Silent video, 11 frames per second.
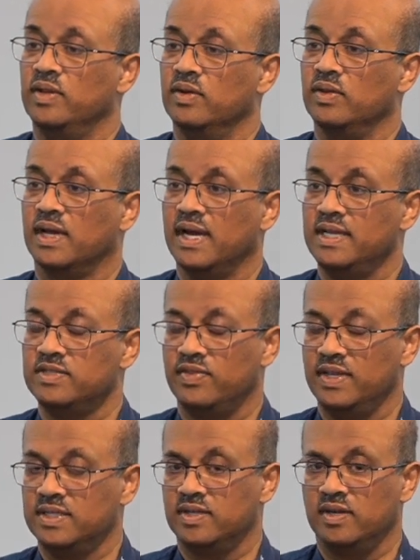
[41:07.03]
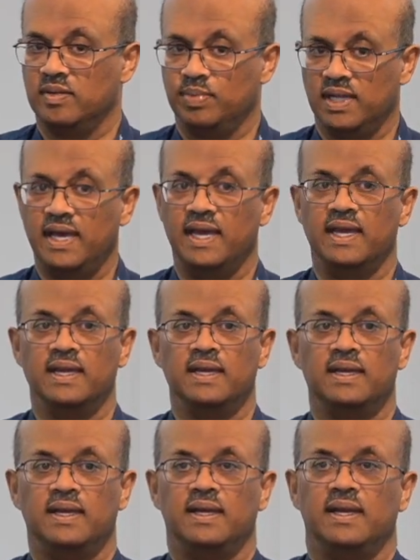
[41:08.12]
You know, the kinds of things that are at play
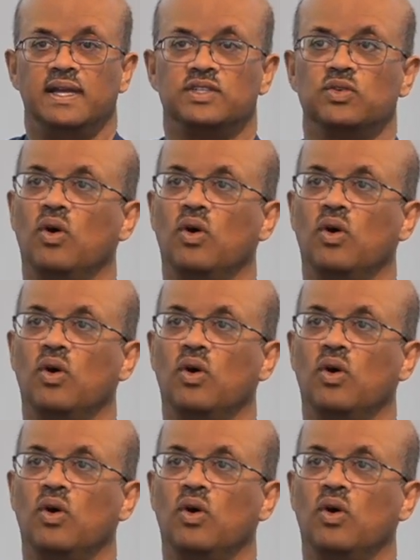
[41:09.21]
and